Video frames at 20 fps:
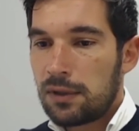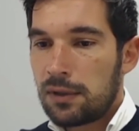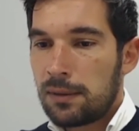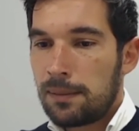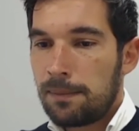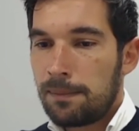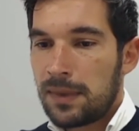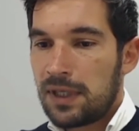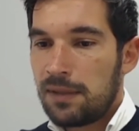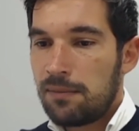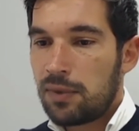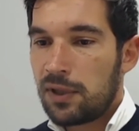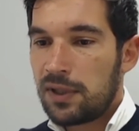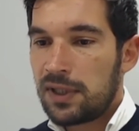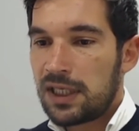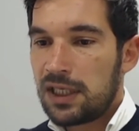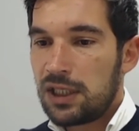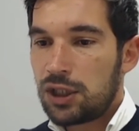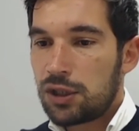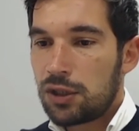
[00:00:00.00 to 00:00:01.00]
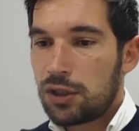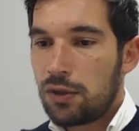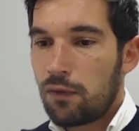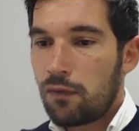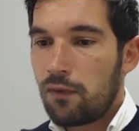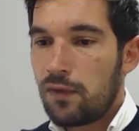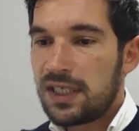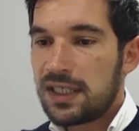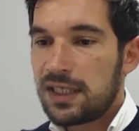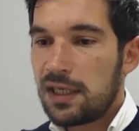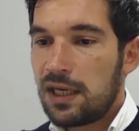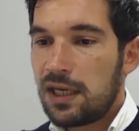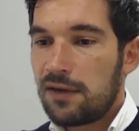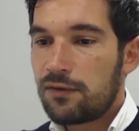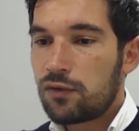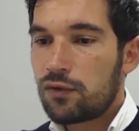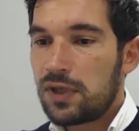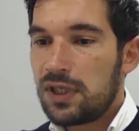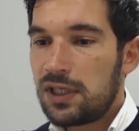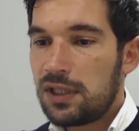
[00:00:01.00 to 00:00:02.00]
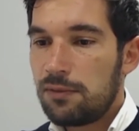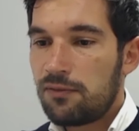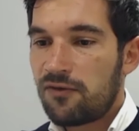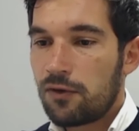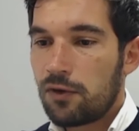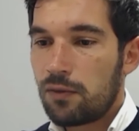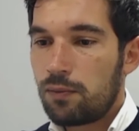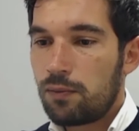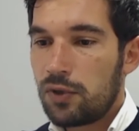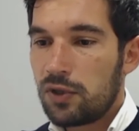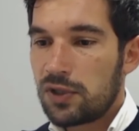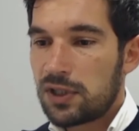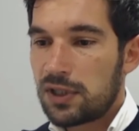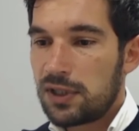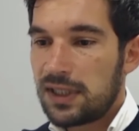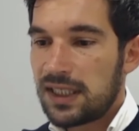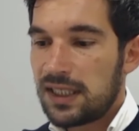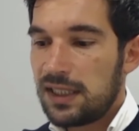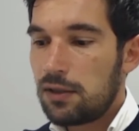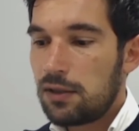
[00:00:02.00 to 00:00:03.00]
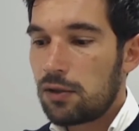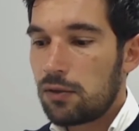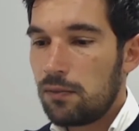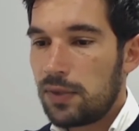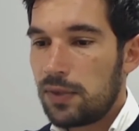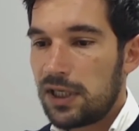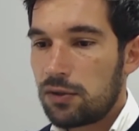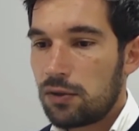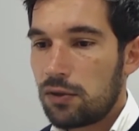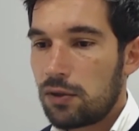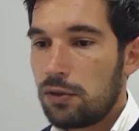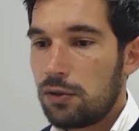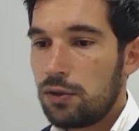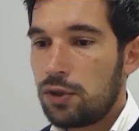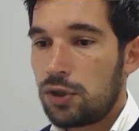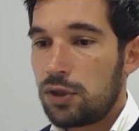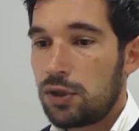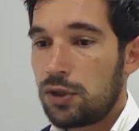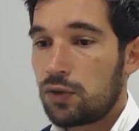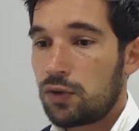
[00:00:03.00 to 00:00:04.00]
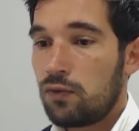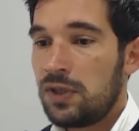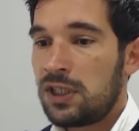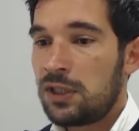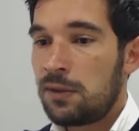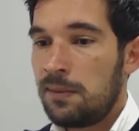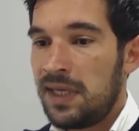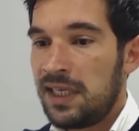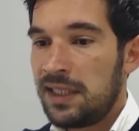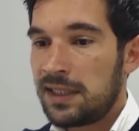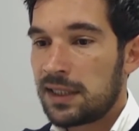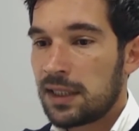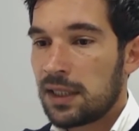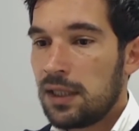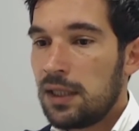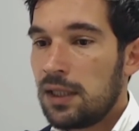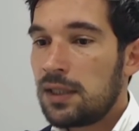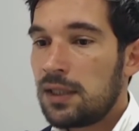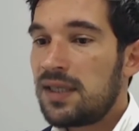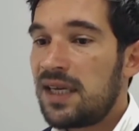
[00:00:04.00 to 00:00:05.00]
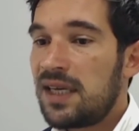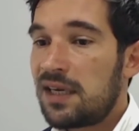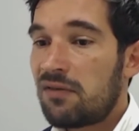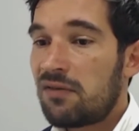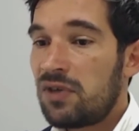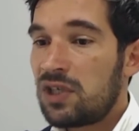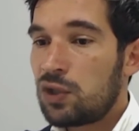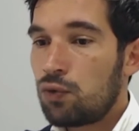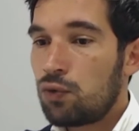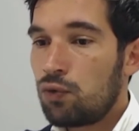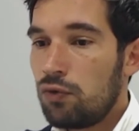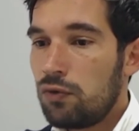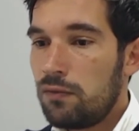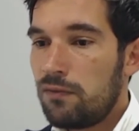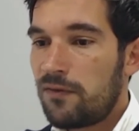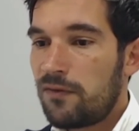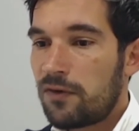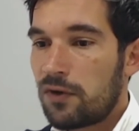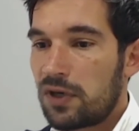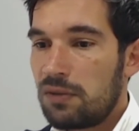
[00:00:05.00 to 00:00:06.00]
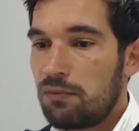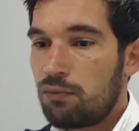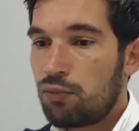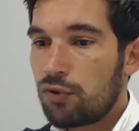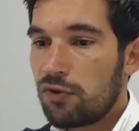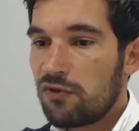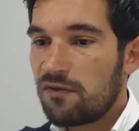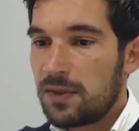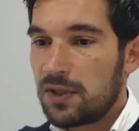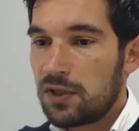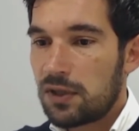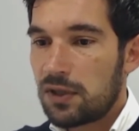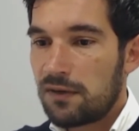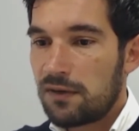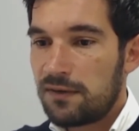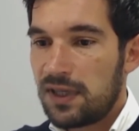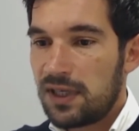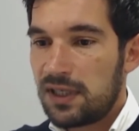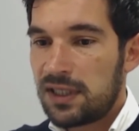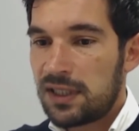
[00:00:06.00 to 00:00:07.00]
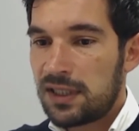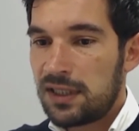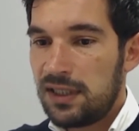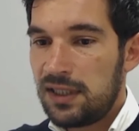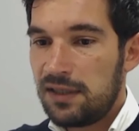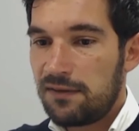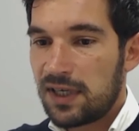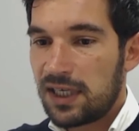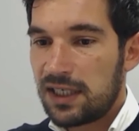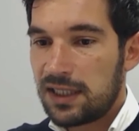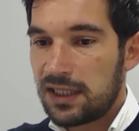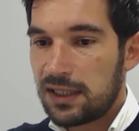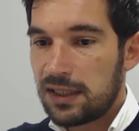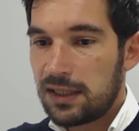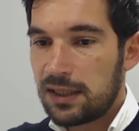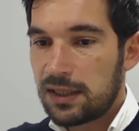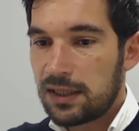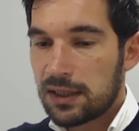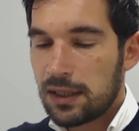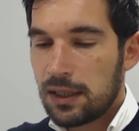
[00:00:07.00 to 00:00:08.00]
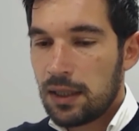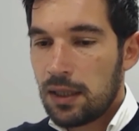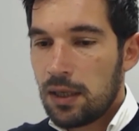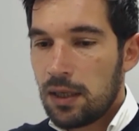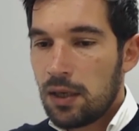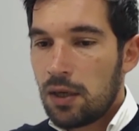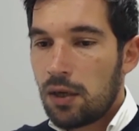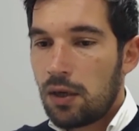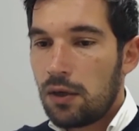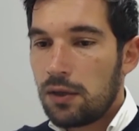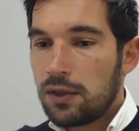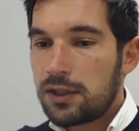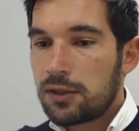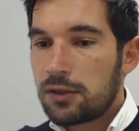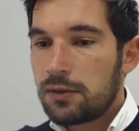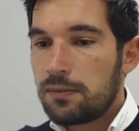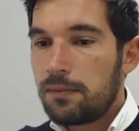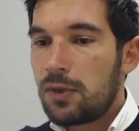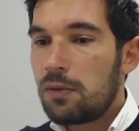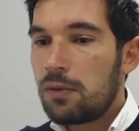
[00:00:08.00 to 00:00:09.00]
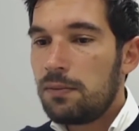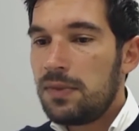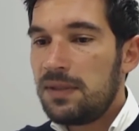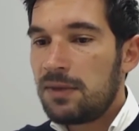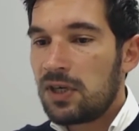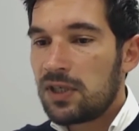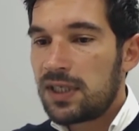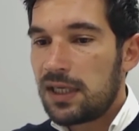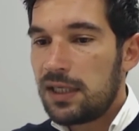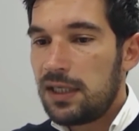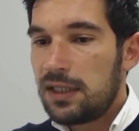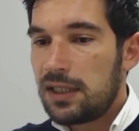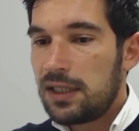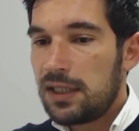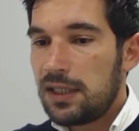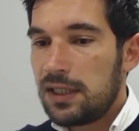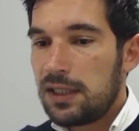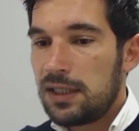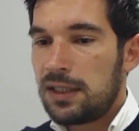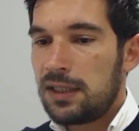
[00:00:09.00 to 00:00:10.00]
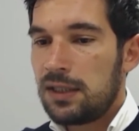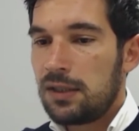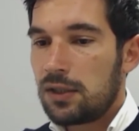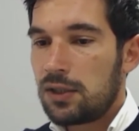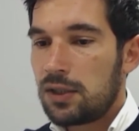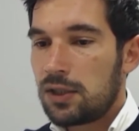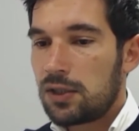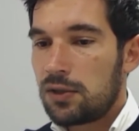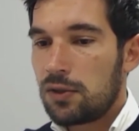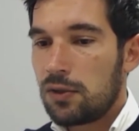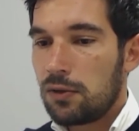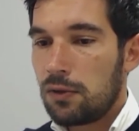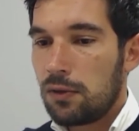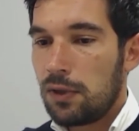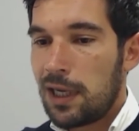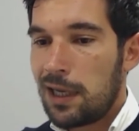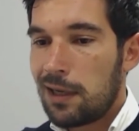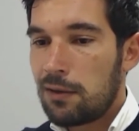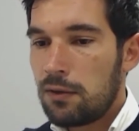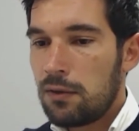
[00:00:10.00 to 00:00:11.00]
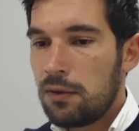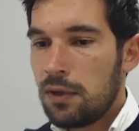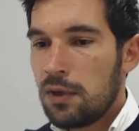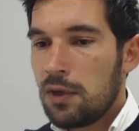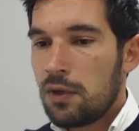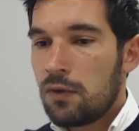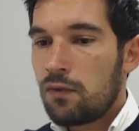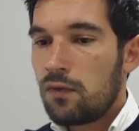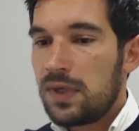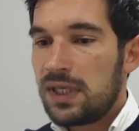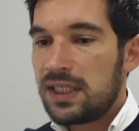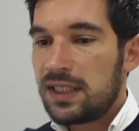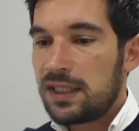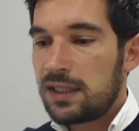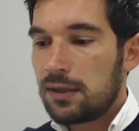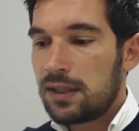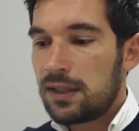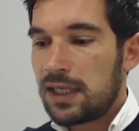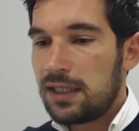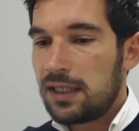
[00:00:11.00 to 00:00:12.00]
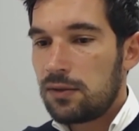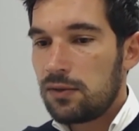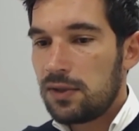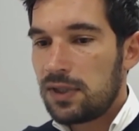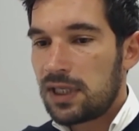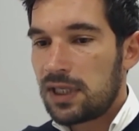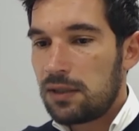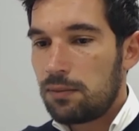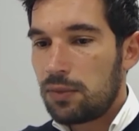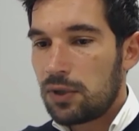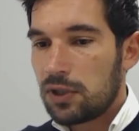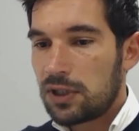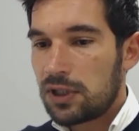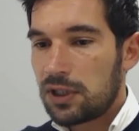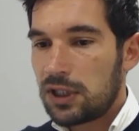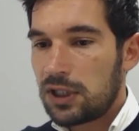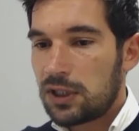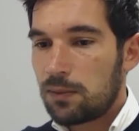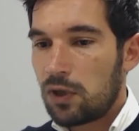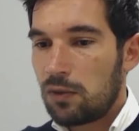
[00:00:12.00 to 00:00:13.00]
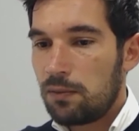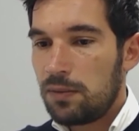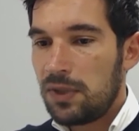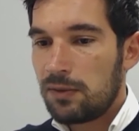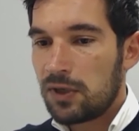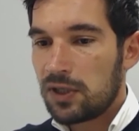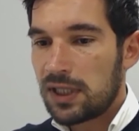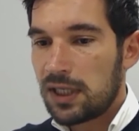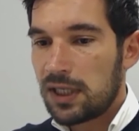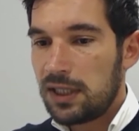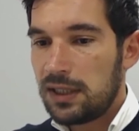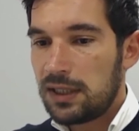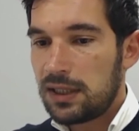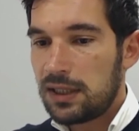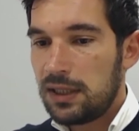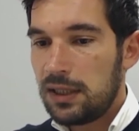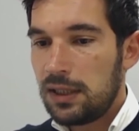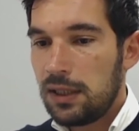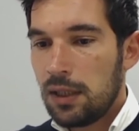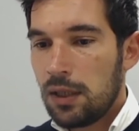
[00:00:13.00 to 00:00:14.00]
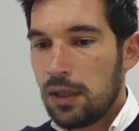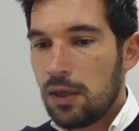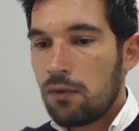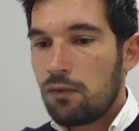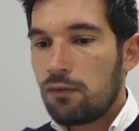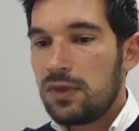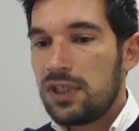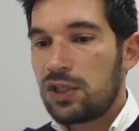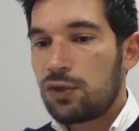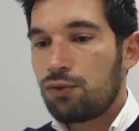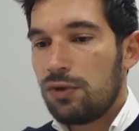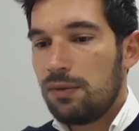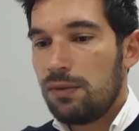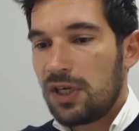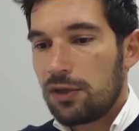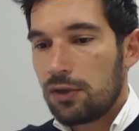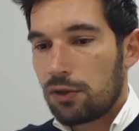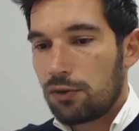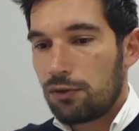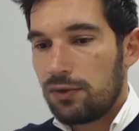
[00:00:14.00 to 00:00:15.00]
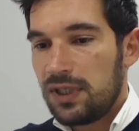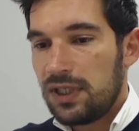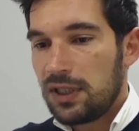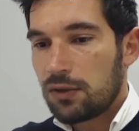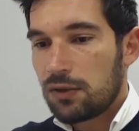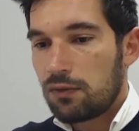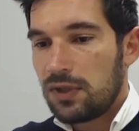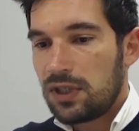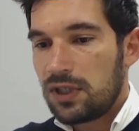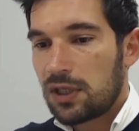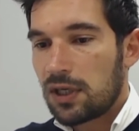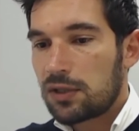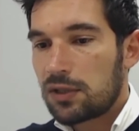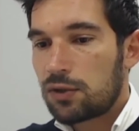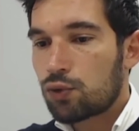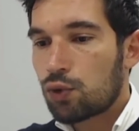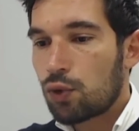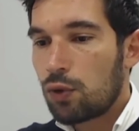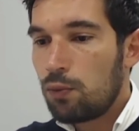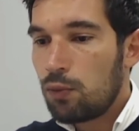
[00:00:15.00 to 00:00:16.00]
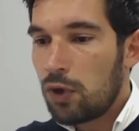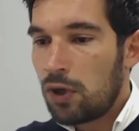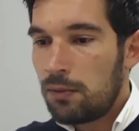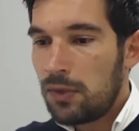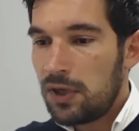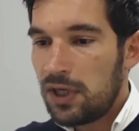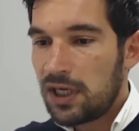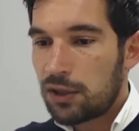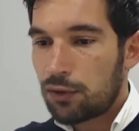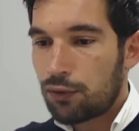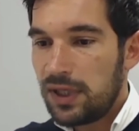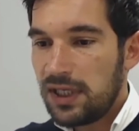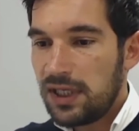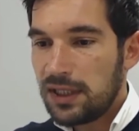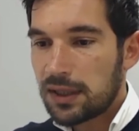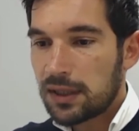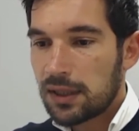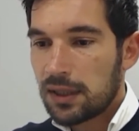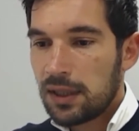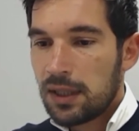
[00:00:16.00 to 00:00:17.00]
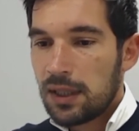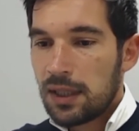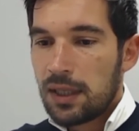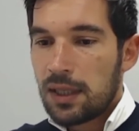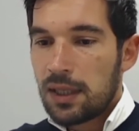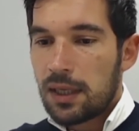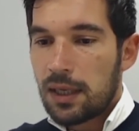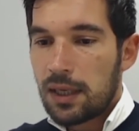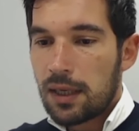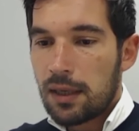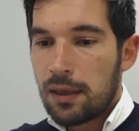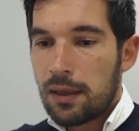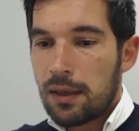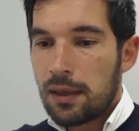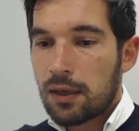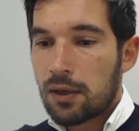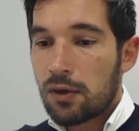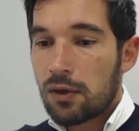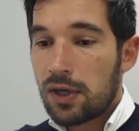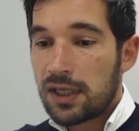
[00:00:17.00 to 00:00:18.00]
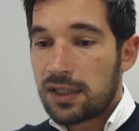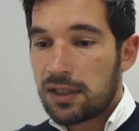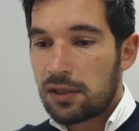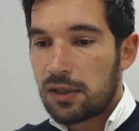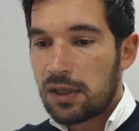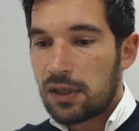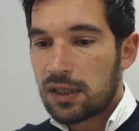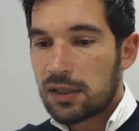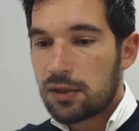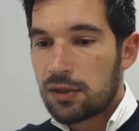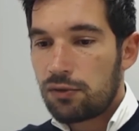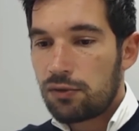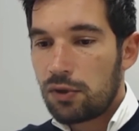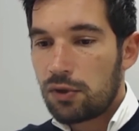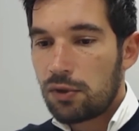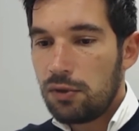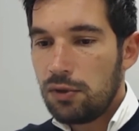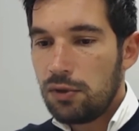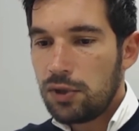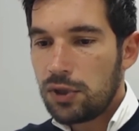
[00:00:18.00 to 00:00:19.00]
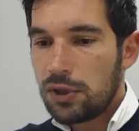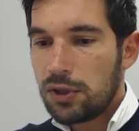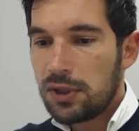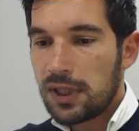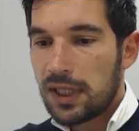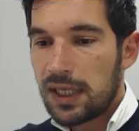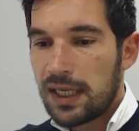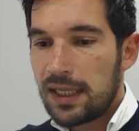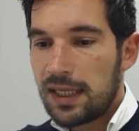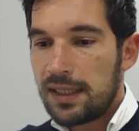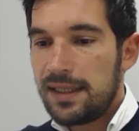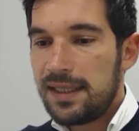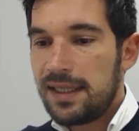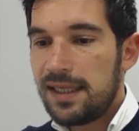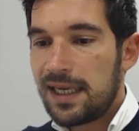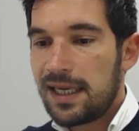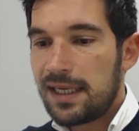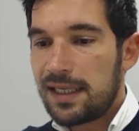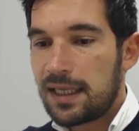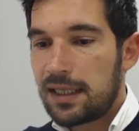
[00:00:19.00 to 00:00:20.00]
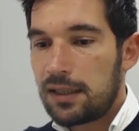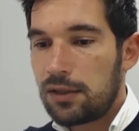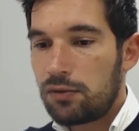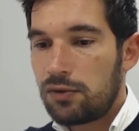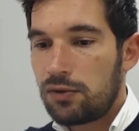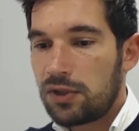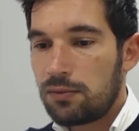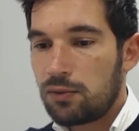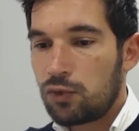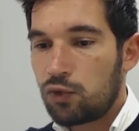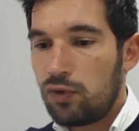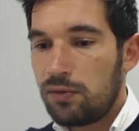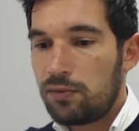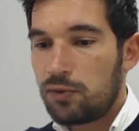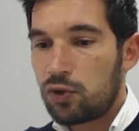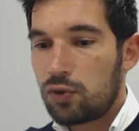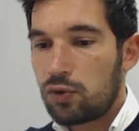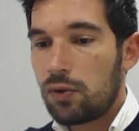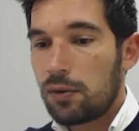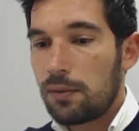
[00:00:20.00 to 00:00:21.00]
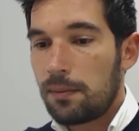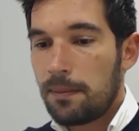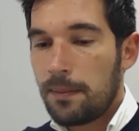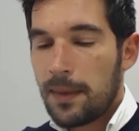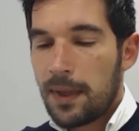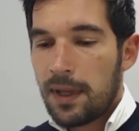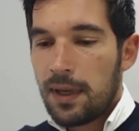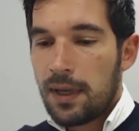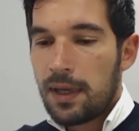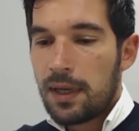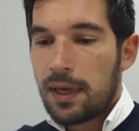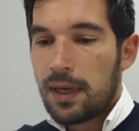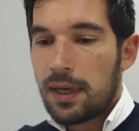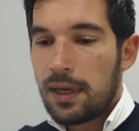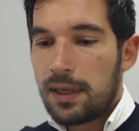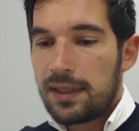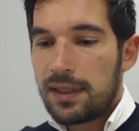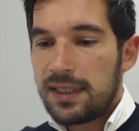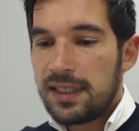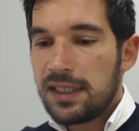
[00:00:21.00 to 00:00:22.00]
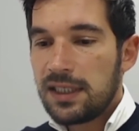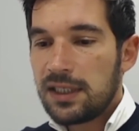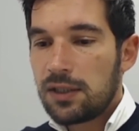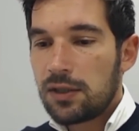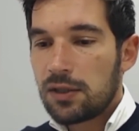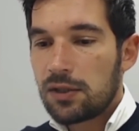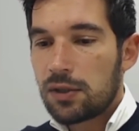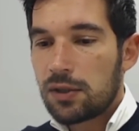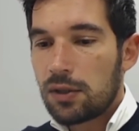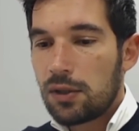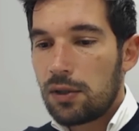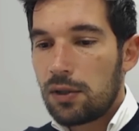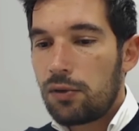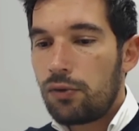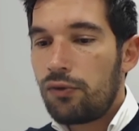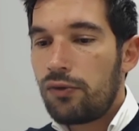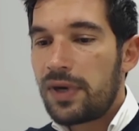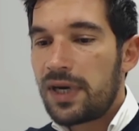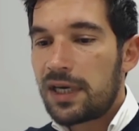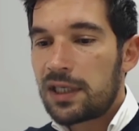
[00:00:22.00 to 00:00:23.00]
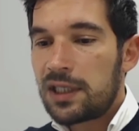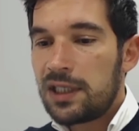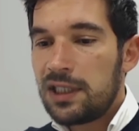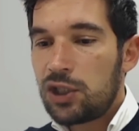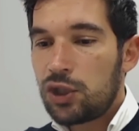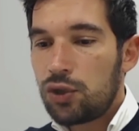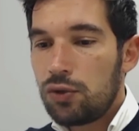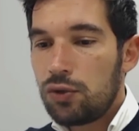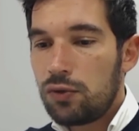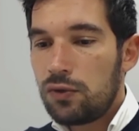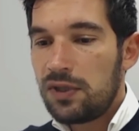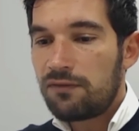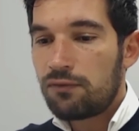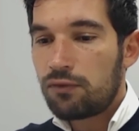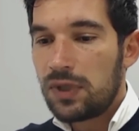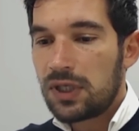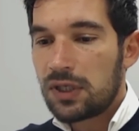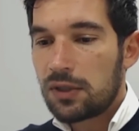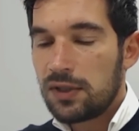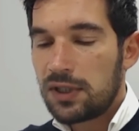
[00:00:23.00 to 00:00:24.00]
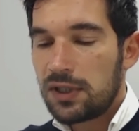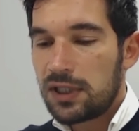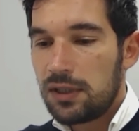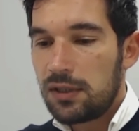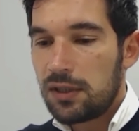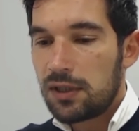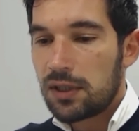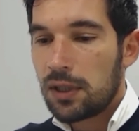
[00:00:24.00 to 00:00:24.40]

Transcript: implantation, we still have 24% incomplete occlusions, which means there is room for improvement of these devices. Also, morbid mortality is not so low, with 9 to 10% morbid mortality, with 3 major risks, which are thromboembolic risk, collateral arterial occlusion, and delayed aneurysm rupture. This is not a rare issue if we consider